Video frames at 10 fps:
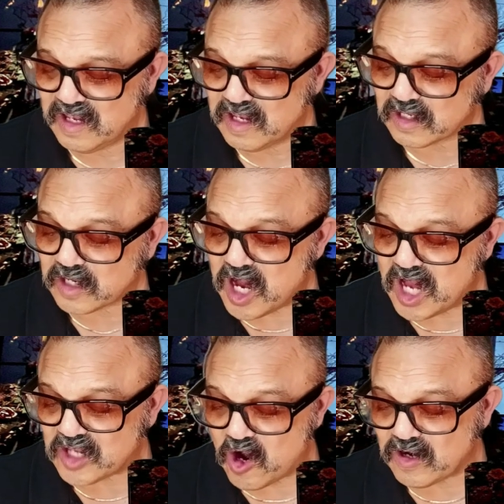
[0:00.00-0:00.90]

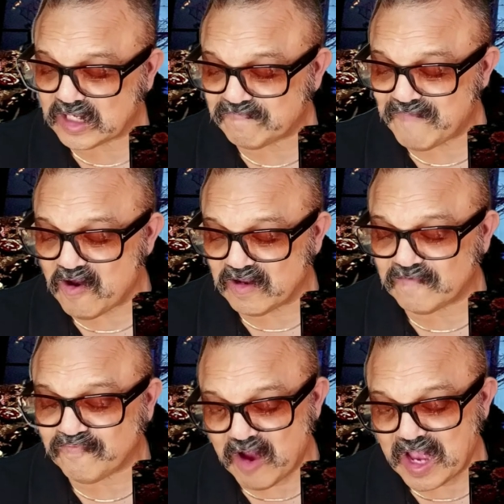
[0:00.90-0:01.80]
Con artist Marilyn
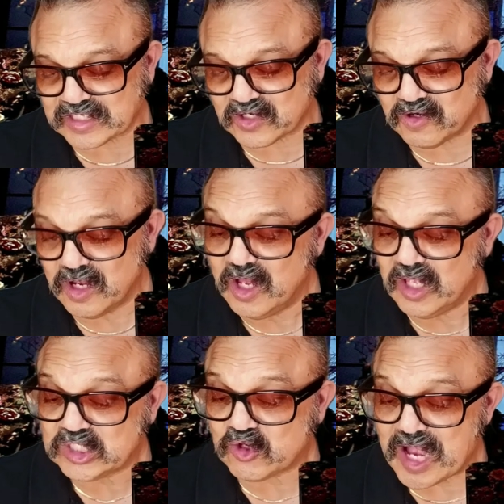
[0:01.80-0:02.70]
Fraser
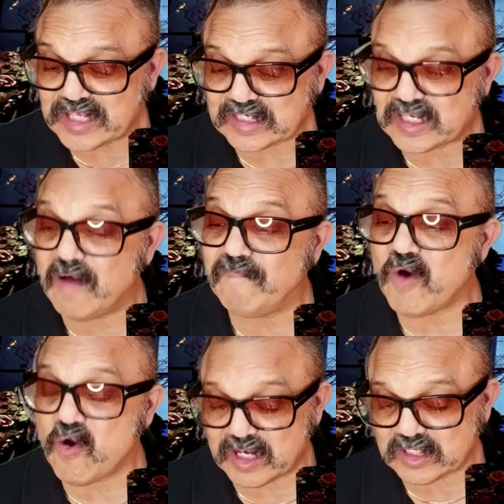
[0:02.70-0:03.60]
tries to sell
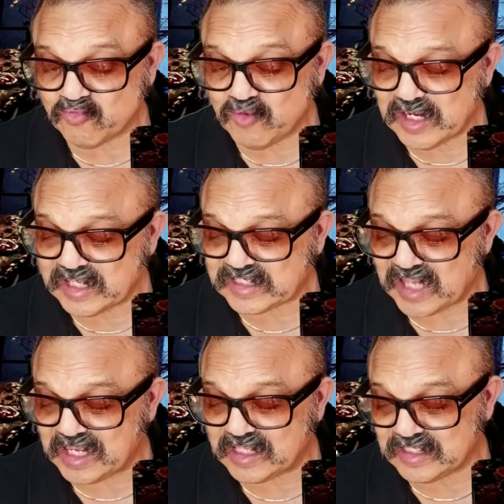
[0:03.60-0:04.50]
bogus real
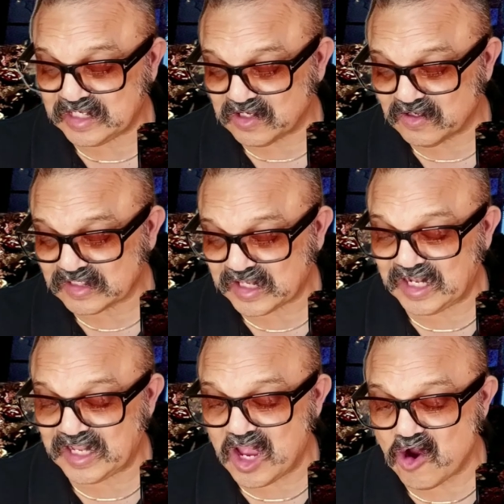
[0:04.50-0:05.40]
estate deals in
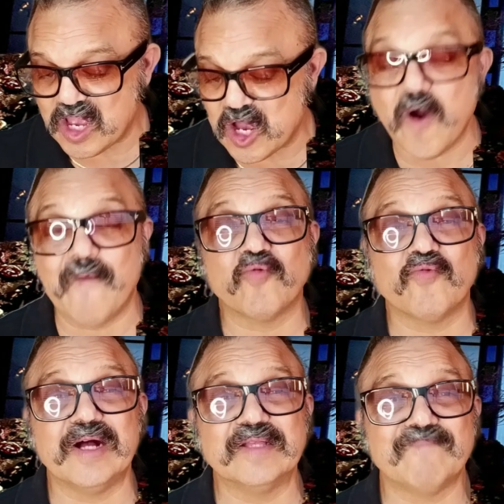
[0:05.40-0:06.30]
an area
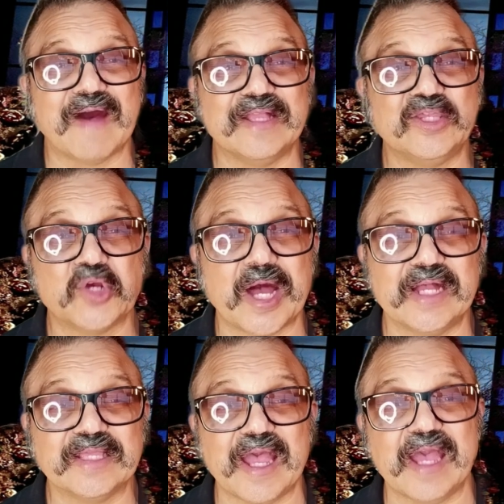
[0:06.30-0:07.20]
overrun by
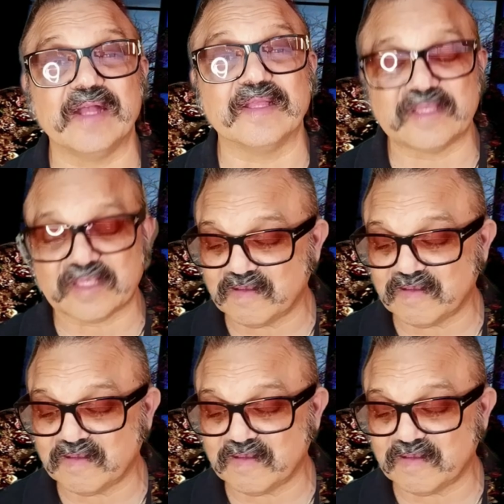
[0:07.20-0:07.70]
giant ants.